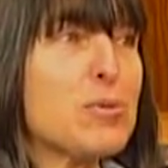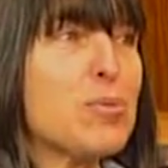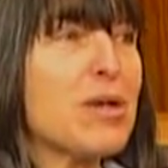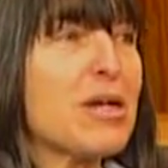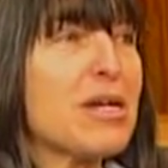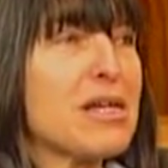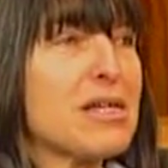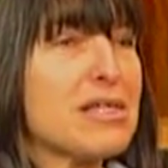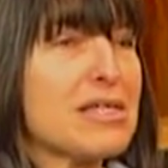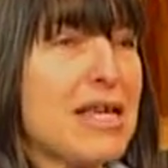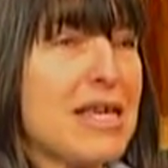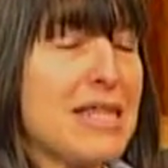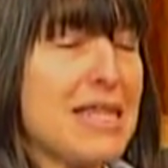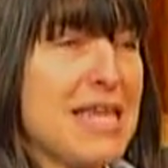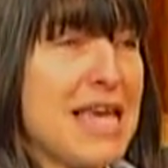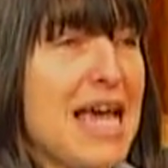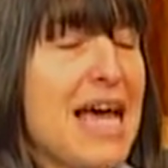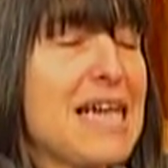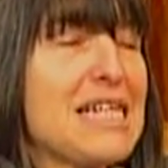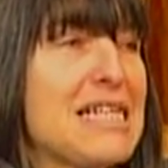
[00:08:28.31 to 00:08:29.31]
because in
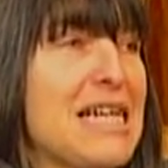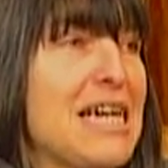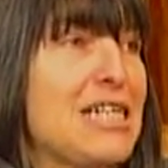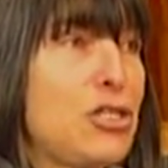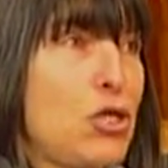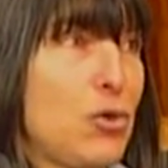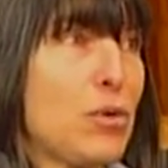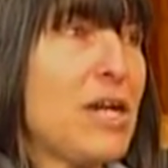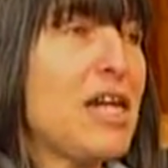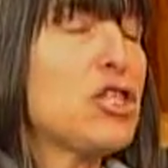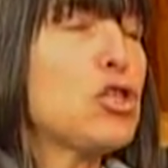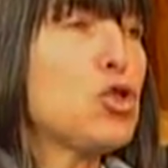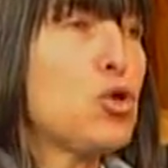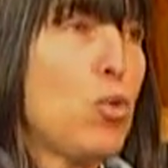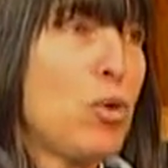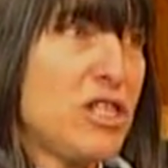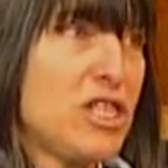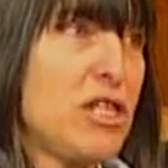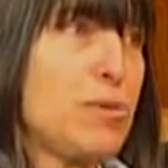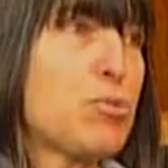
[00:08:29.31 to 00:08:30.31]
the end, I donate
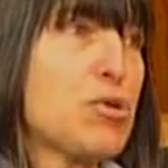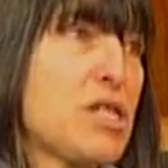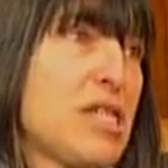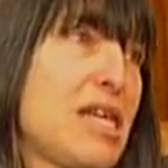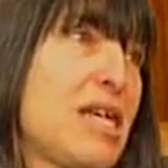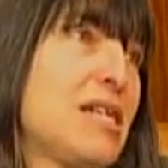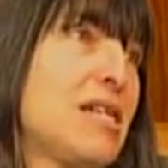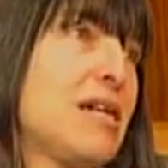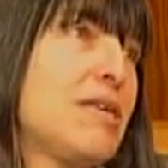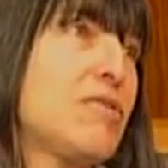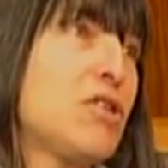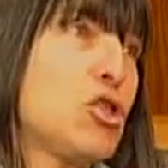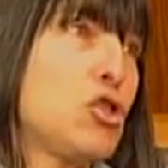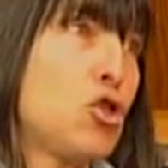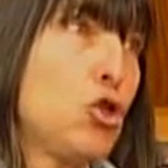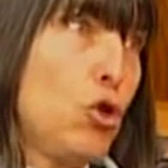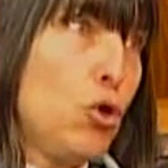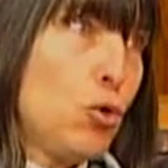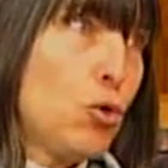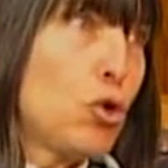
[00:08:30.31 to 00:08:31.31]
20% of the
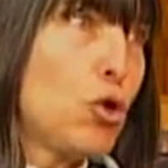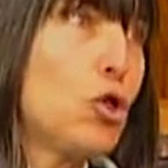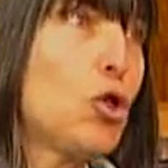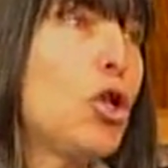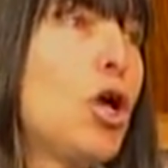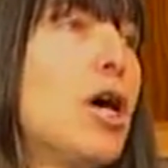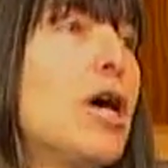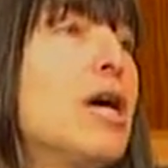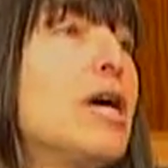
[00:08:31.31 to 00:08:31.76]
total